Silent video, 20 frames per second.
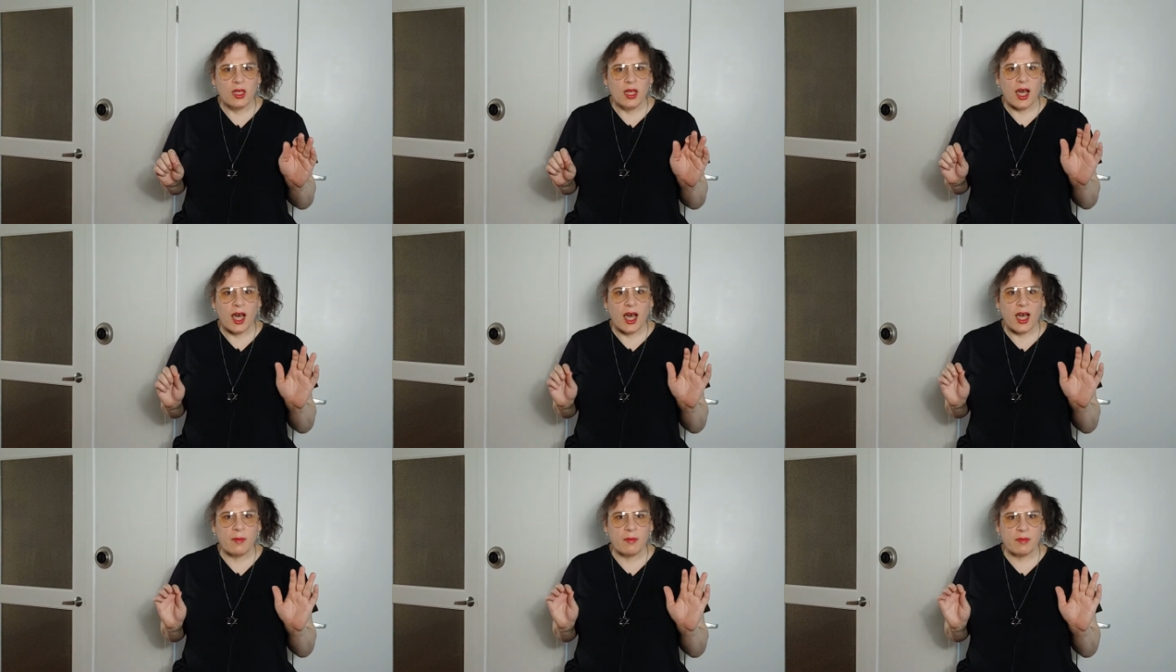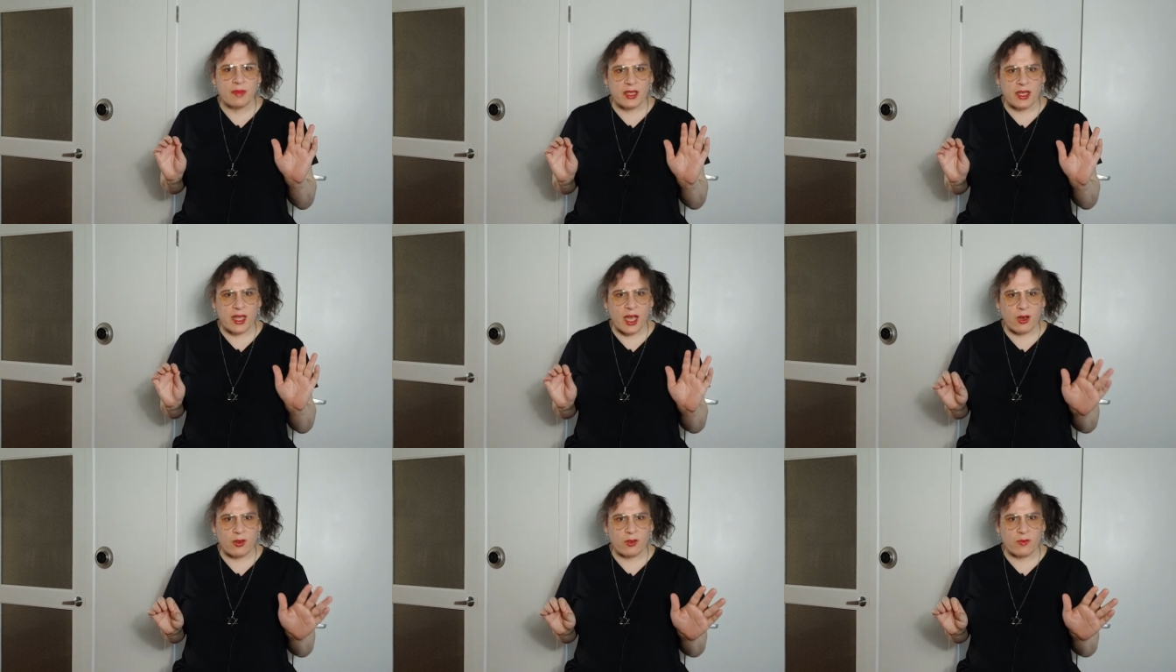I am
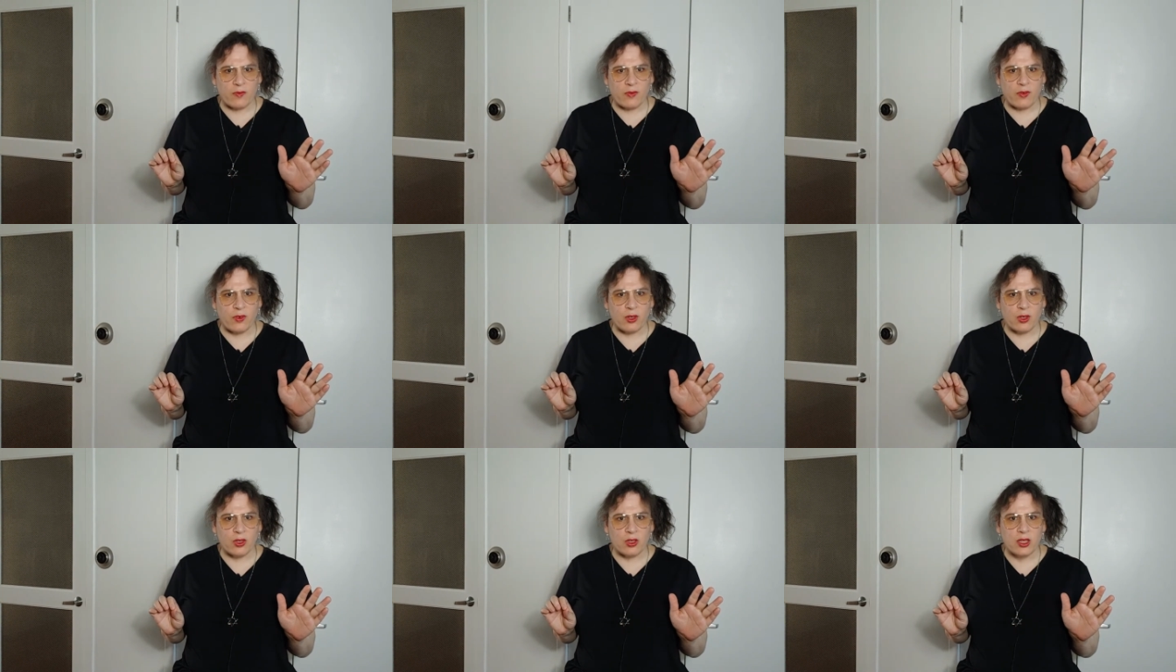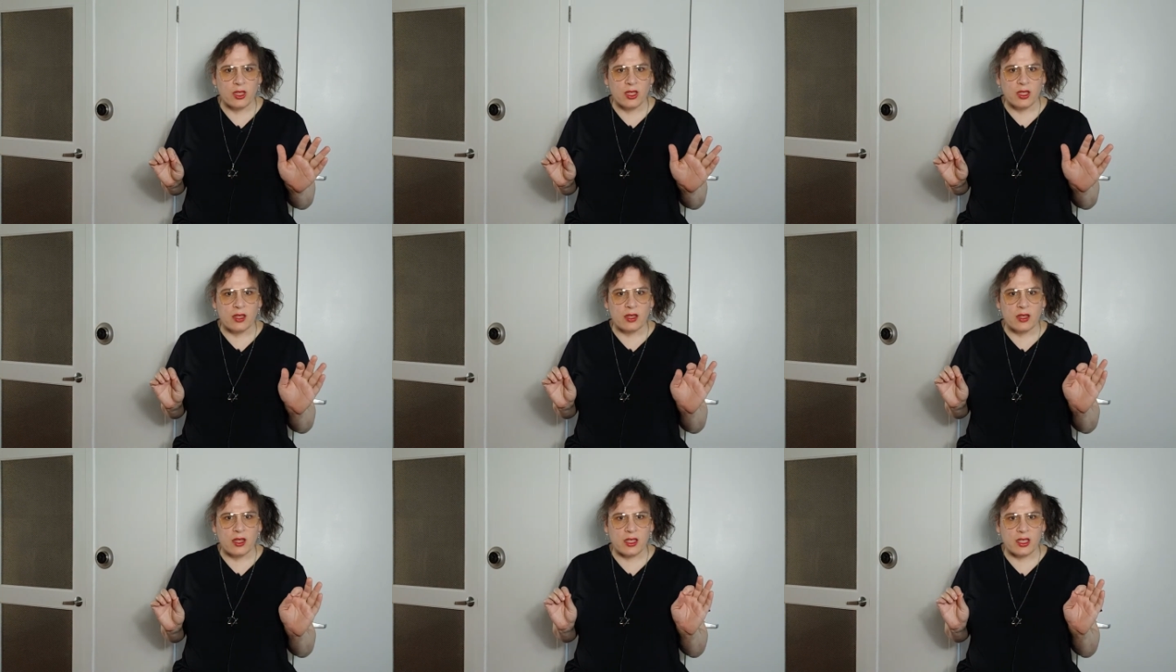doubtful
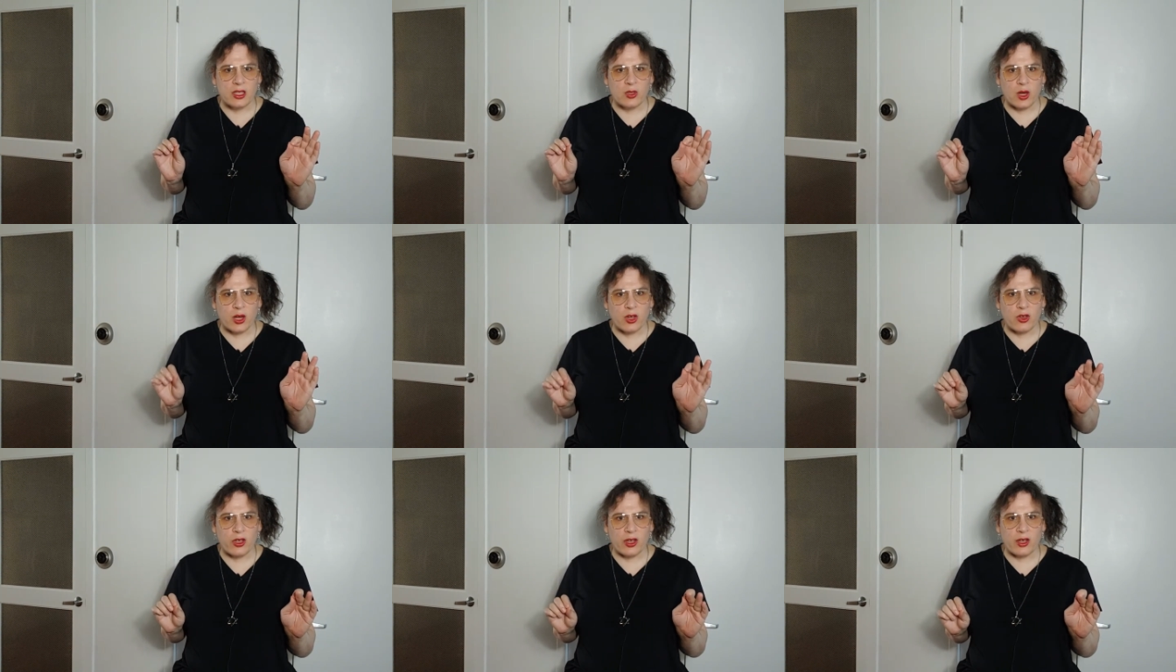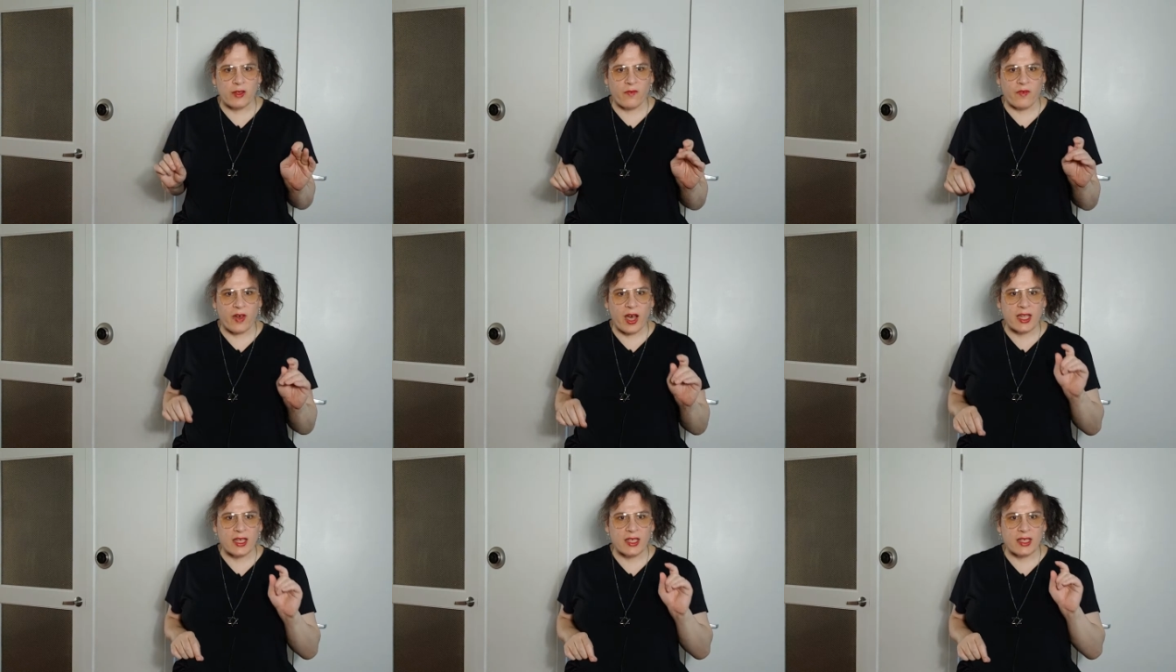that you are going to
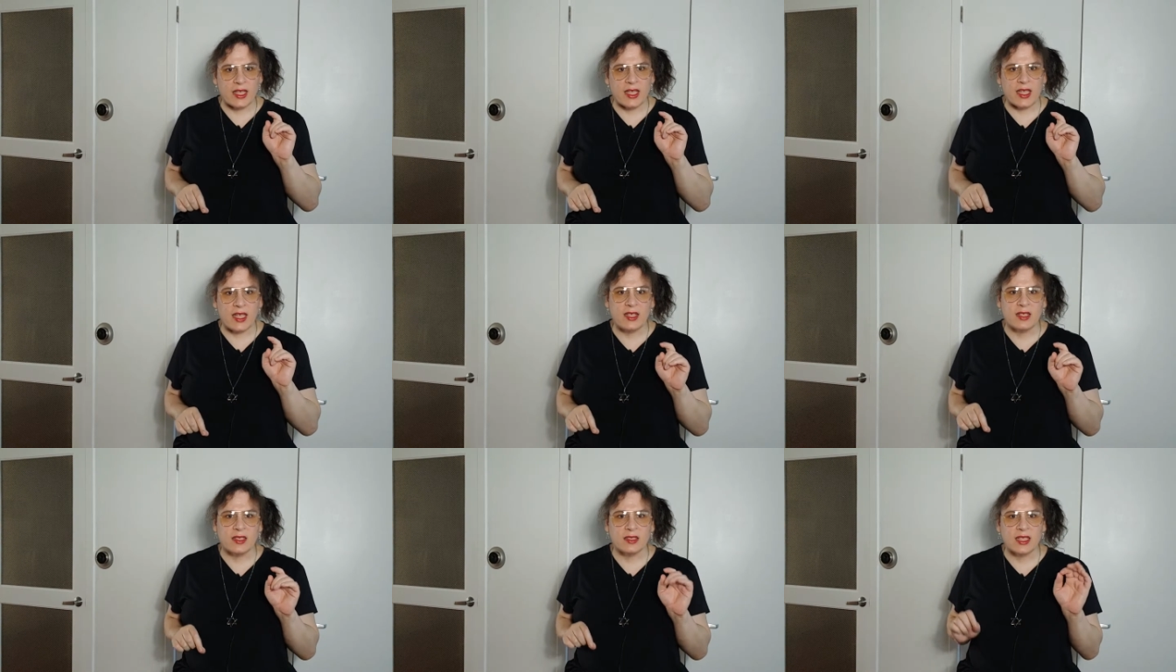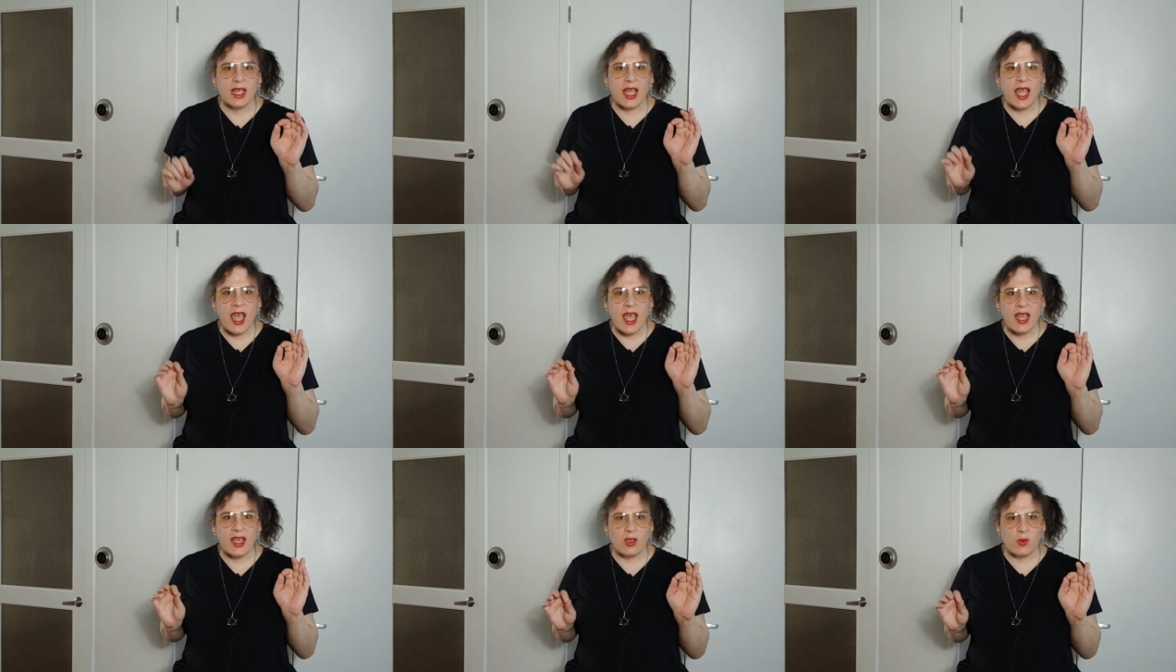find eagles
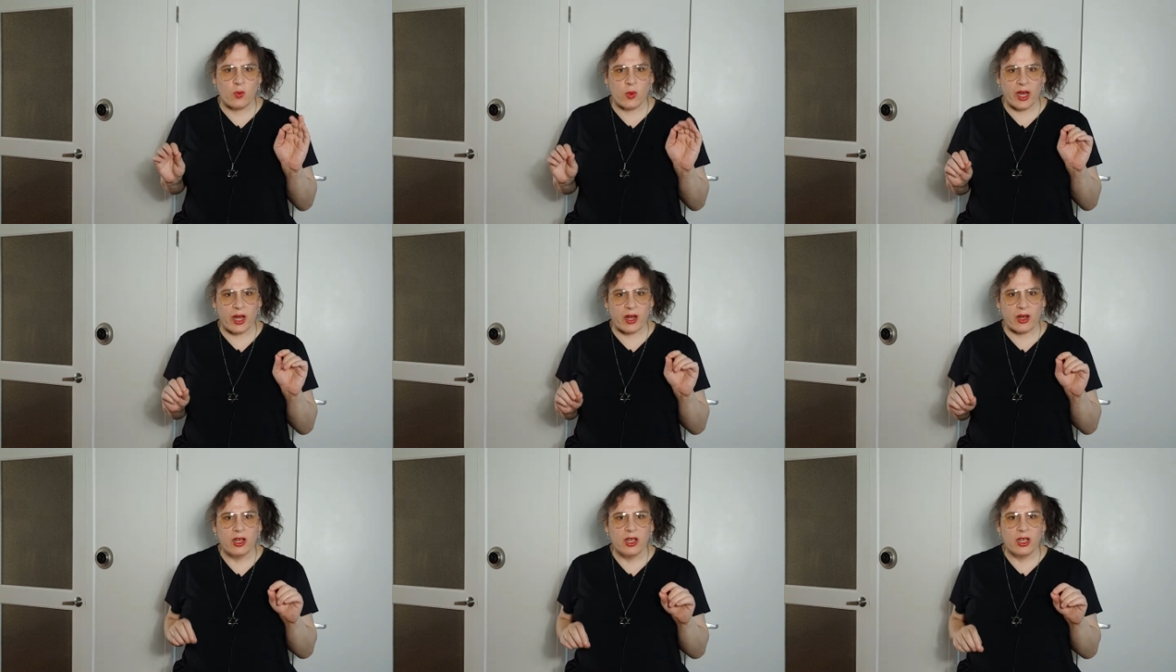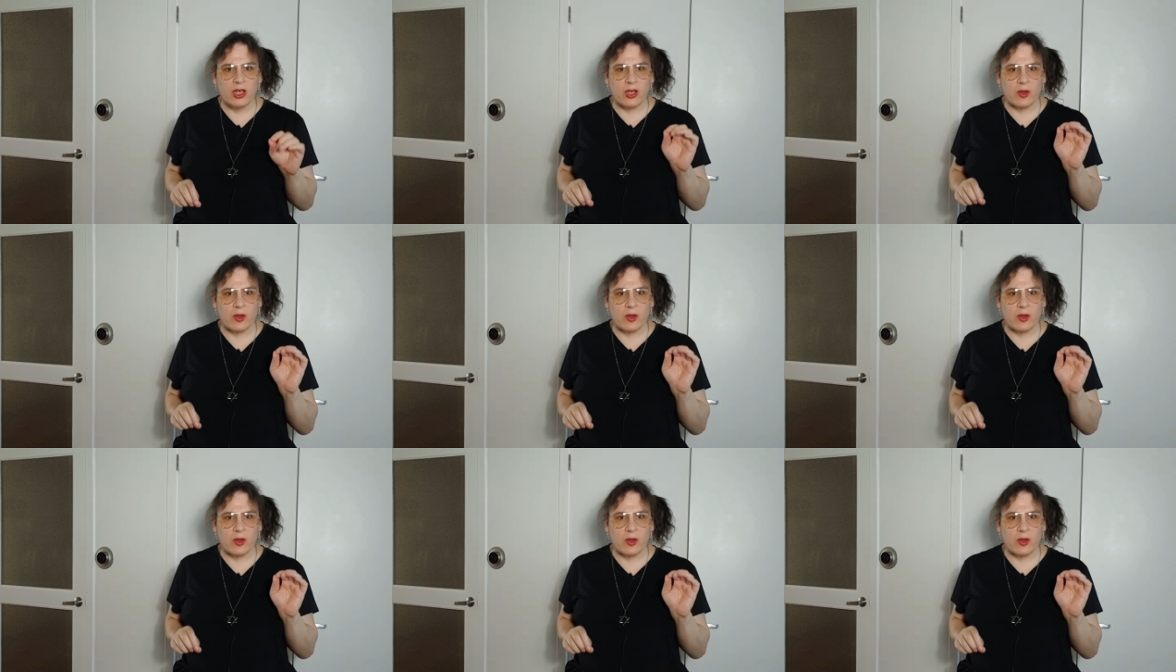anywhere